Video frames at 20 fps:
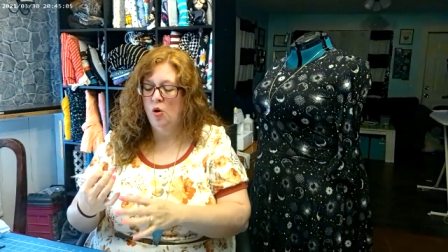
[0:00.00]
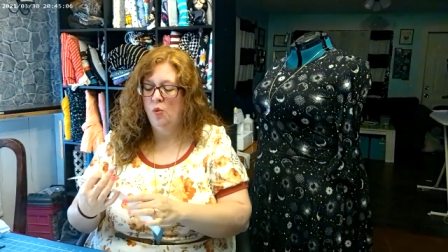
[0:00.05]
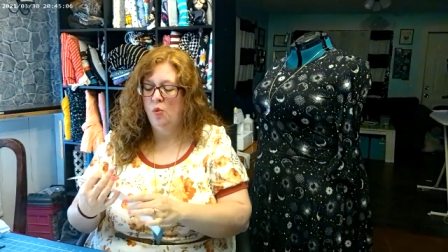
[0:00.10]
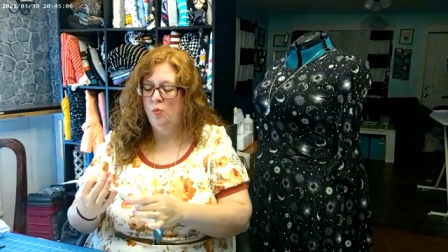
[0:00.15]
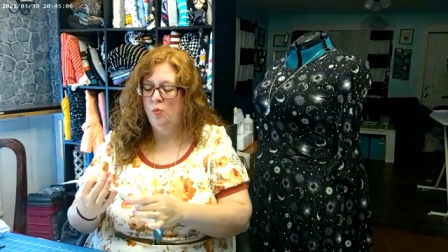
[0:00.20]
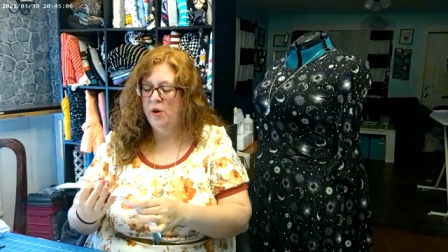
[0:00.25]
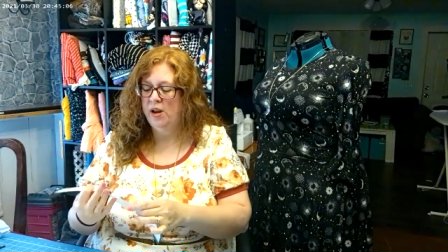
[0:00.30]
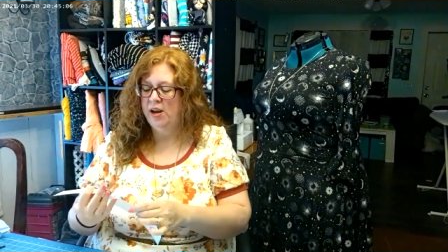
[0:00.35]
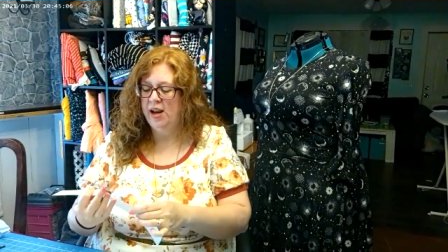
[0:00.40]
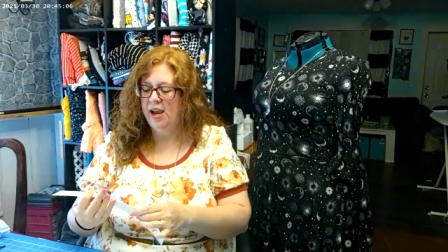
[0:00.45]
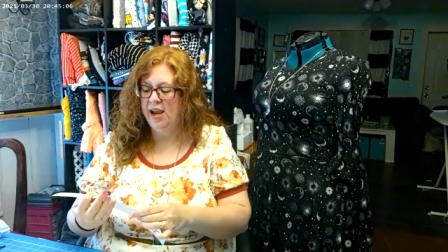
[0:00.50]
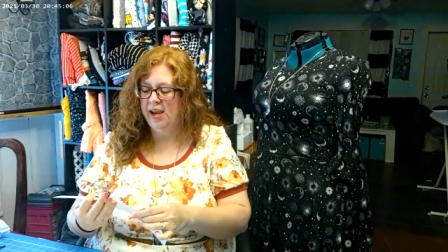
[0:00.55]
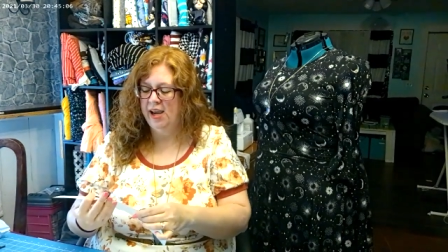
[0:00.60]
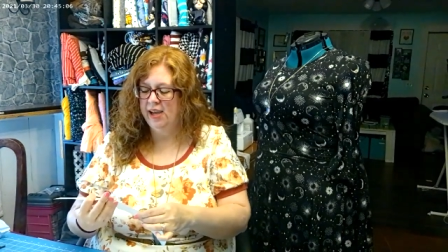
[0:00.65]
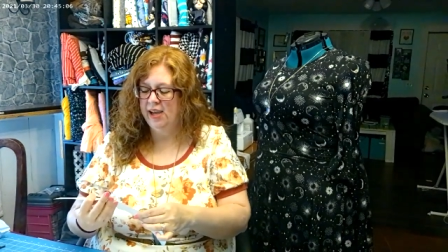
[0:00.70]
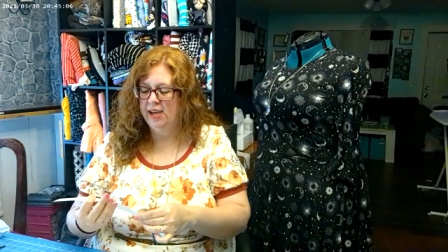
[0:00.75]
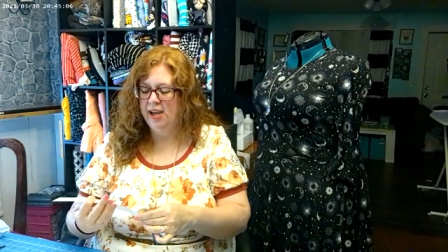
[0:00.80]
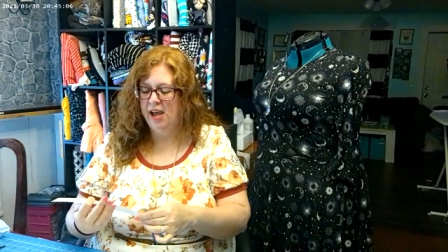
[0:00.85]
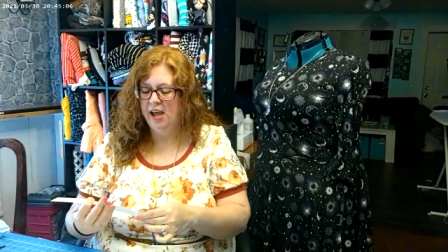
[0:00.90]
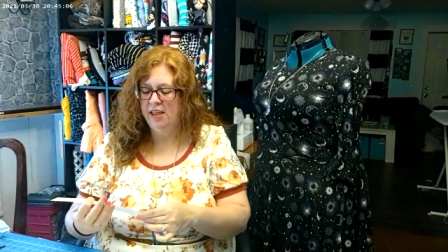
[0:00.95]
when
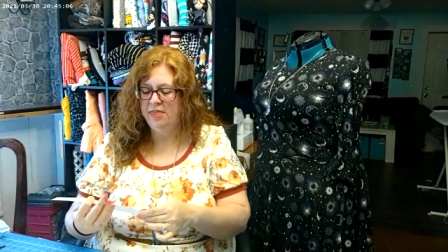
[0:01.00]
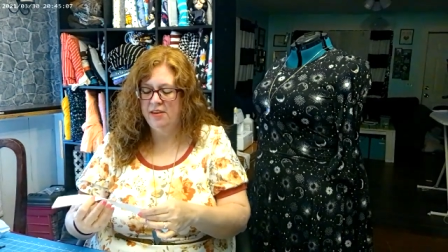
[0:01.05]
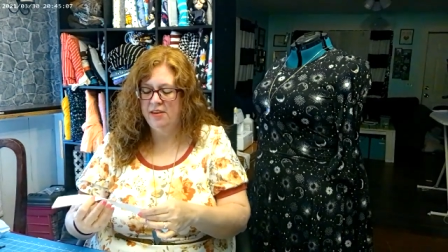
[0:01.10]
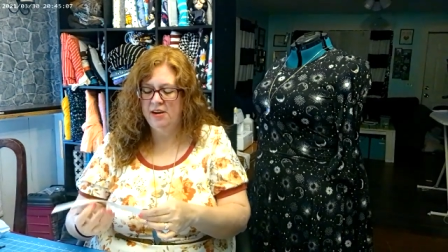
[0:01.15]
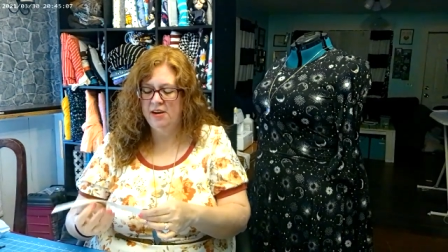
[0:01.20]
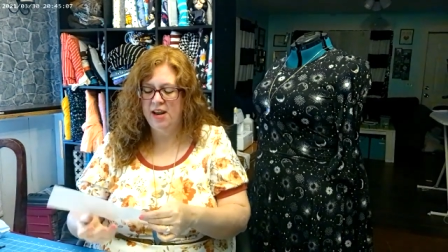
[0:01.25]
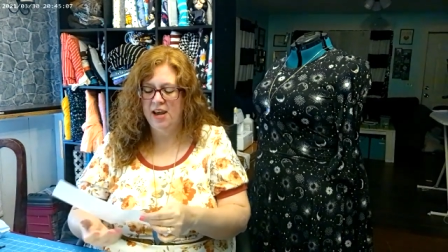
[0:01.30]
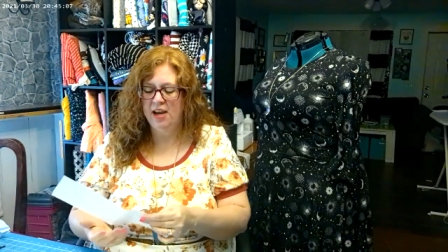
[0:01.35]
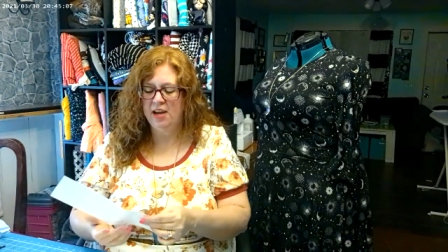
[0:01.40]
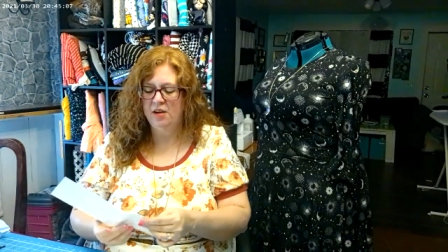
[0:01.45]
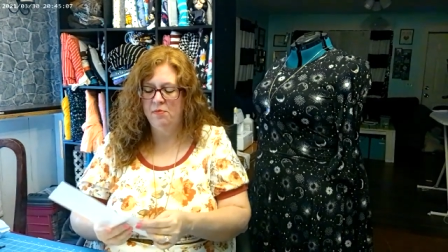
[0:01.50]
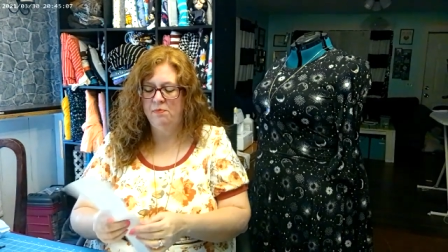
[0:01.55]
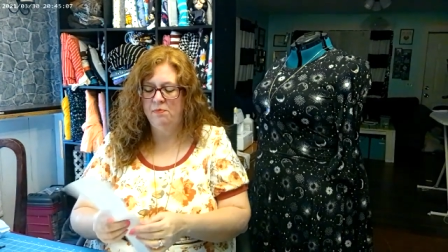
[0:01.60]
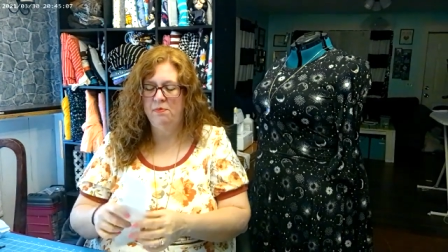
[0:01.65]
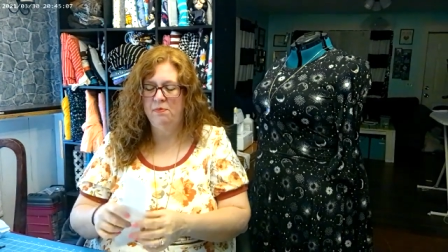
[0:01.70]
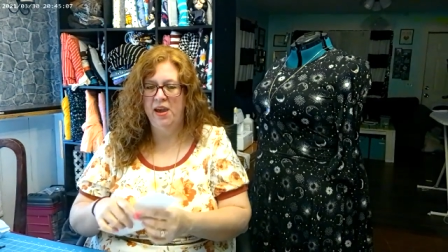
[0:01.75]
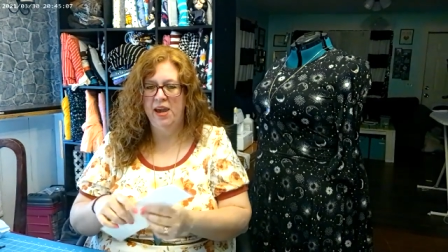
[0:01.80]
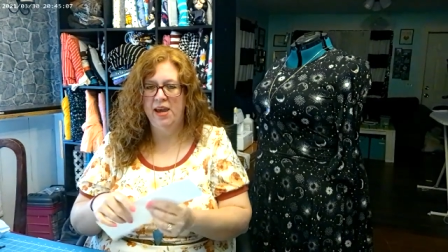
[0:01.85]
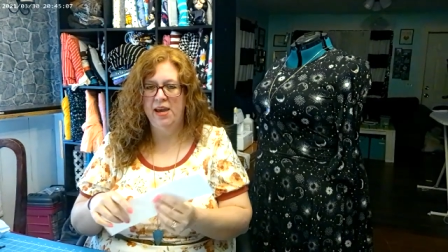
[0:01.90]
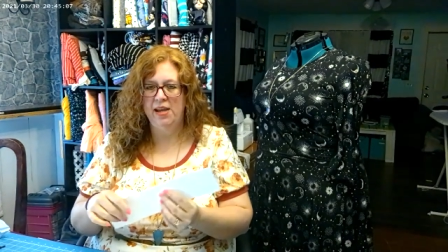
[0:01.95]
I cut the
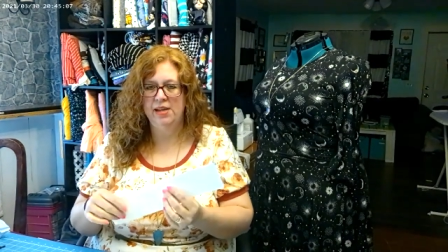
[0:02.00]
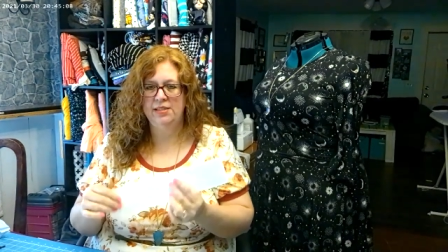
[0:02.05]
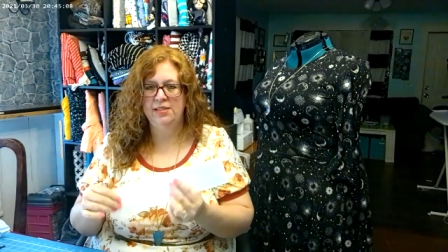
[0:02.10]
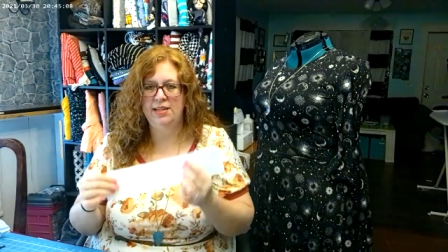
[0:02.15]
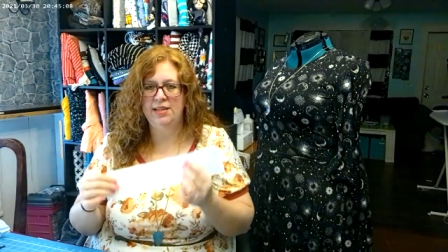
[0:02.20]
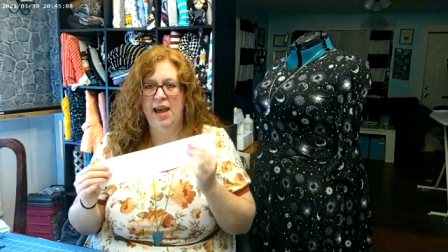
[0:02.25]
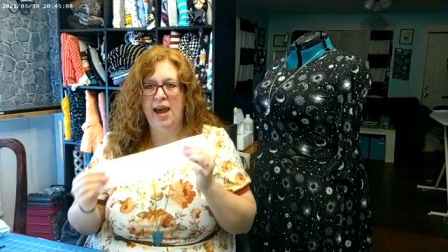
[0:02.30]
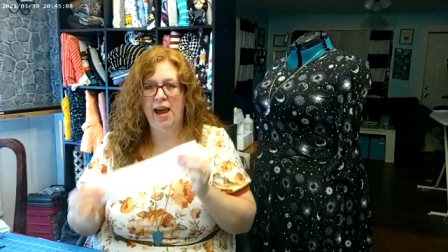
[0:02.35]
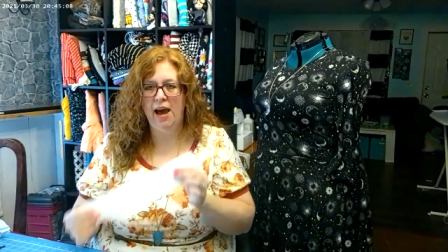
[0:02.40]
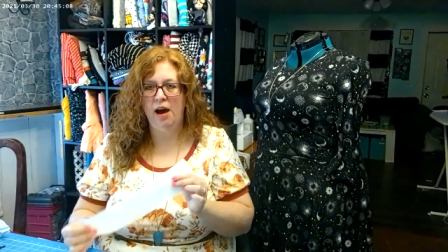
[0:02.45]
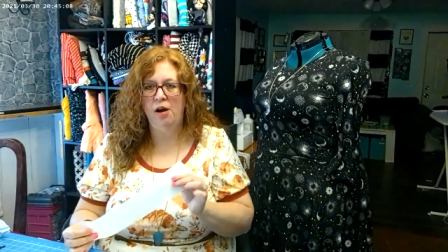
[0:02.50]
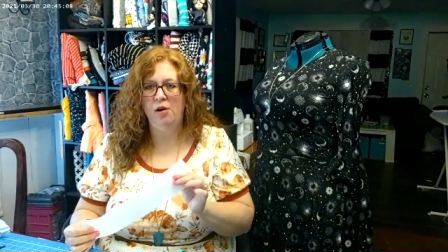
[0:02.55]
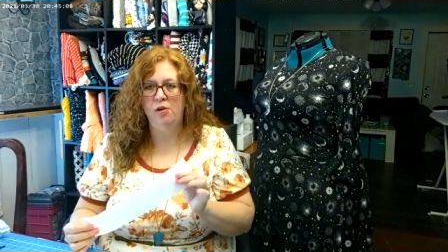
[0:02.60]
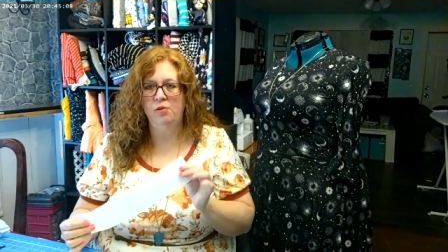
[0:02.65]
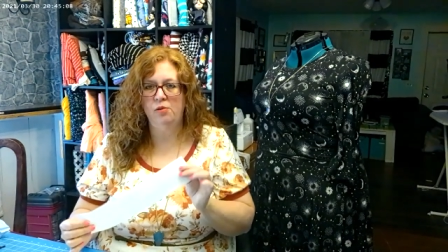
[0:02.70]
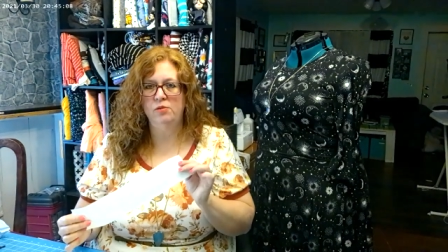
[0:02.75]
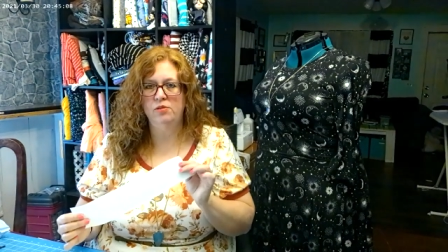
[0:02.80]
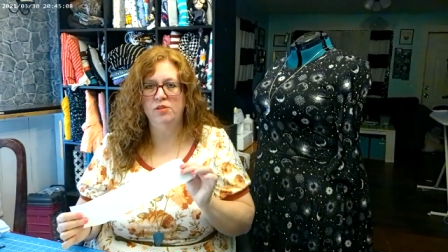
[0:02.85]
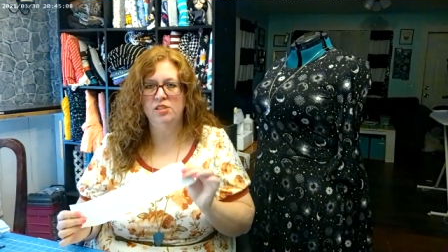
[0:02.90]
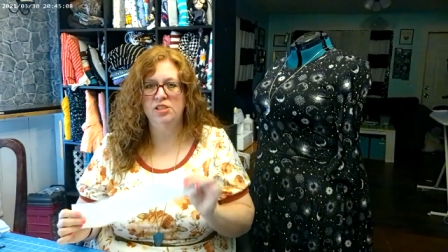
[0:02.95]
neckband
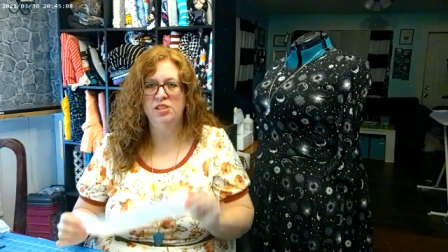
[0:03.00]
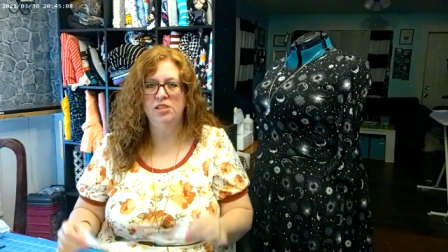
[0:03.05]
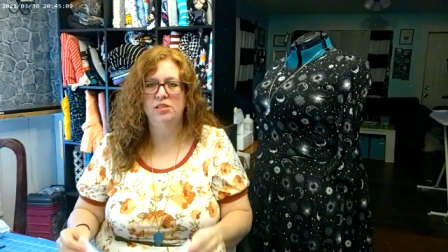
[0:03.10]
out,